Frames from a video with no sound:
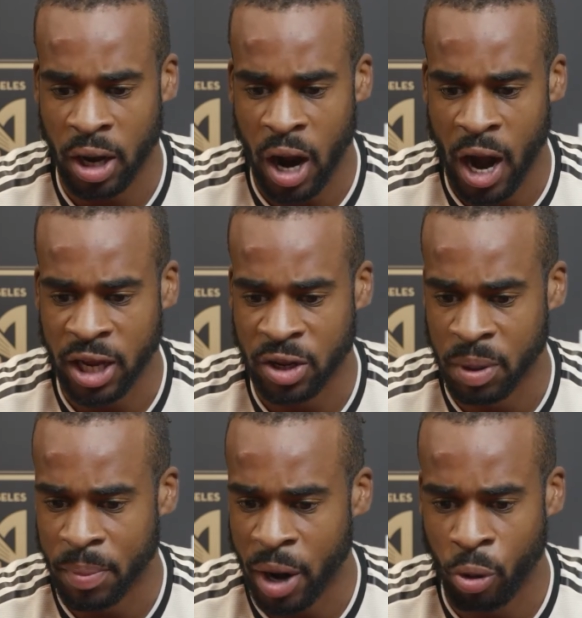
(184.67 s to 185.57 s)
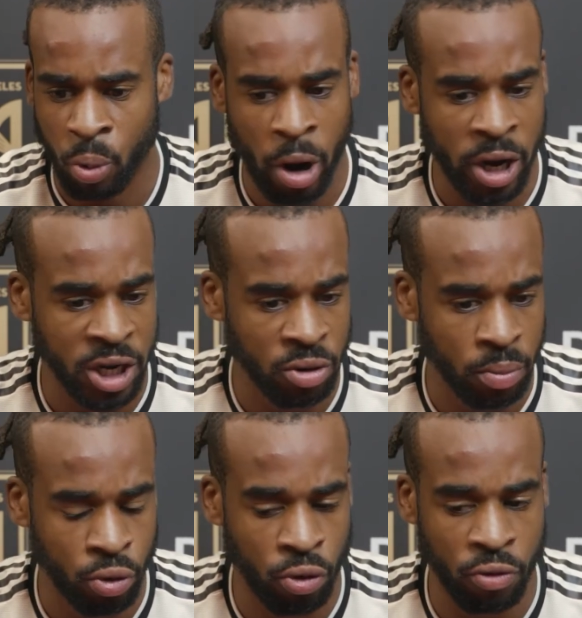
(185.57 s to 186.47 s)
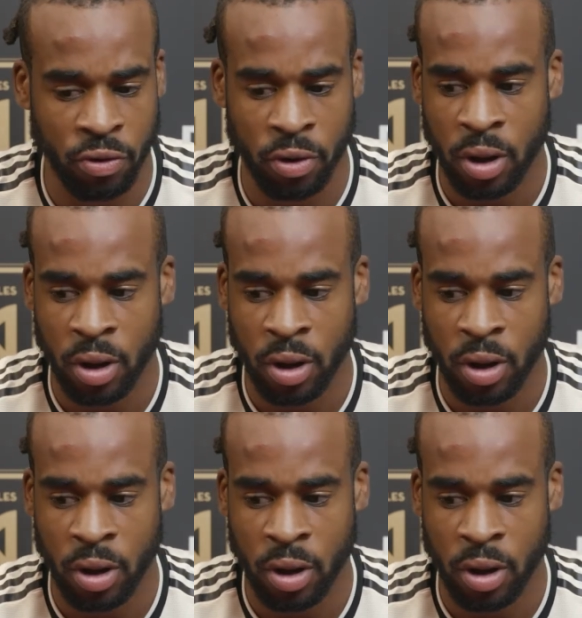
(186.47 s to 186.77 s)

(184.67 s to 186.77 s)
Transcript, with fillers: I need to be better, where I need to improve.